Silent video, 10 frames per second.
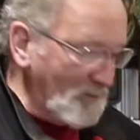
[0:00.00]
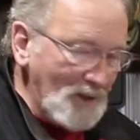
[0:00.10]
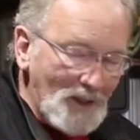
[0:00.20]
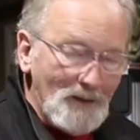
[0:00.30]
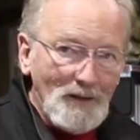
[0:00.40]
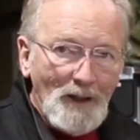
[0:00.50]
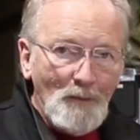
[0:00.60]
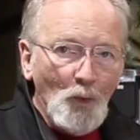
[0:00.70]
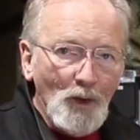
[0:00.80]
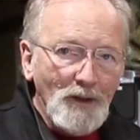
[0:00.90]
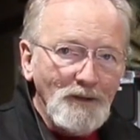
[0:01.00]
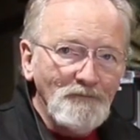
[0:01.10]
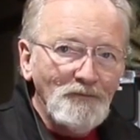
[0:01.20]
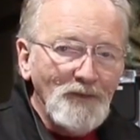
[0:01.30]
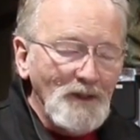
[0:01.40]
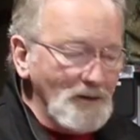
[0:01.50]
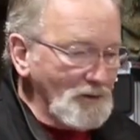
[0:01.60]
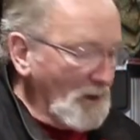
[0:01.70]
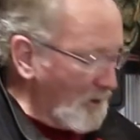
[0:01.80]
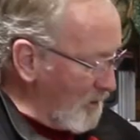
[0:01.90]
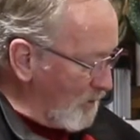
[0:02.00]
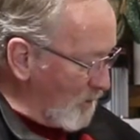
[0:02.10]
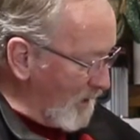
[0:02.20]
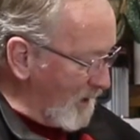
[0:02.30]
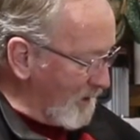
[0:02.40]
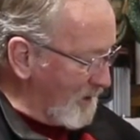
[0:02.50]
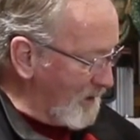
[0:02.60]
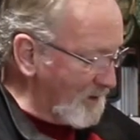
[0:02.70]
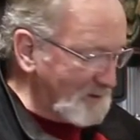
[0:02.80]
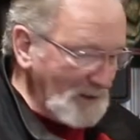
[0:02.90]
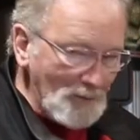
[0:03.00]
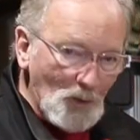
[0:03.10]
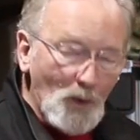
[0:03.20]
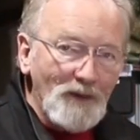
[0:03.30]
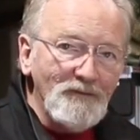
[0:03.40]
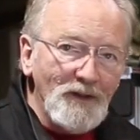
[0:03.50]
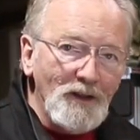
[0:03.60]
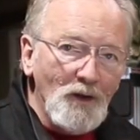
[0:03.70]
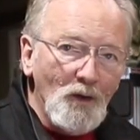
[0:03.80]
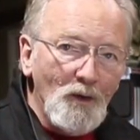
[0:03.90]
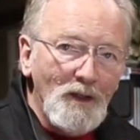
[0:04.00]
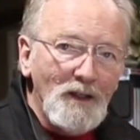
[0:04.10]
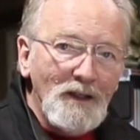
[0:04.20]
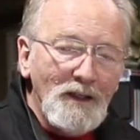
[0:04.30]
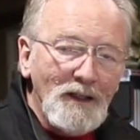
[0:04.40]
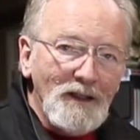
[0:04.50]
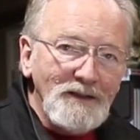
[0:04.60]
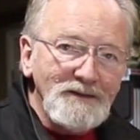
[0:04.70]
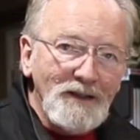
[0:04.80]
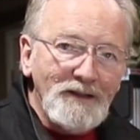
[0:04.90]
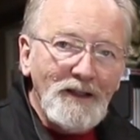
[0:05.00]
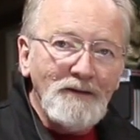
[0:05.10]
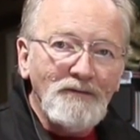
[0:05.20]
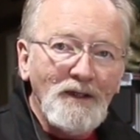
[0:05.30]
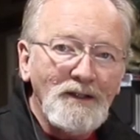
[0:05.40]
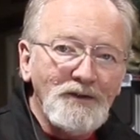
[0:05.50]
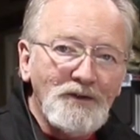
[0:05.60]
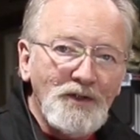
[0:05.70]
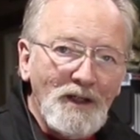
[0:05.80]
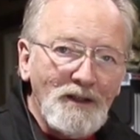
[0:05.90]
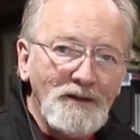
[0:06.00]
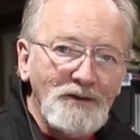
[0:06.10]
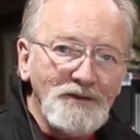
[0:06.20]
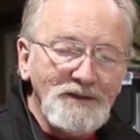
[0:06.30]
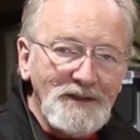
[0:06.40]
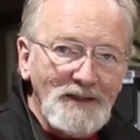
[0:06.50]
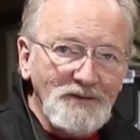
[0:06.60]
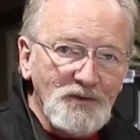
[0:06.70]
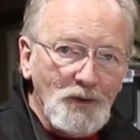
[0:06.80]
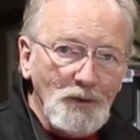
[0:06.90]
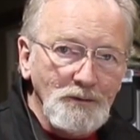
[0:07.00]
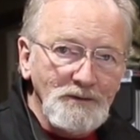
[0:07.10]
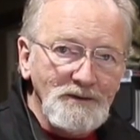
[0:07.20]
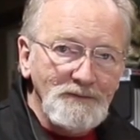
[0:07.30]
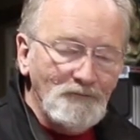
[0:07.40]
I'm worried. So I called Greg, sent him a quick video, and he said, Dave, check your set screws.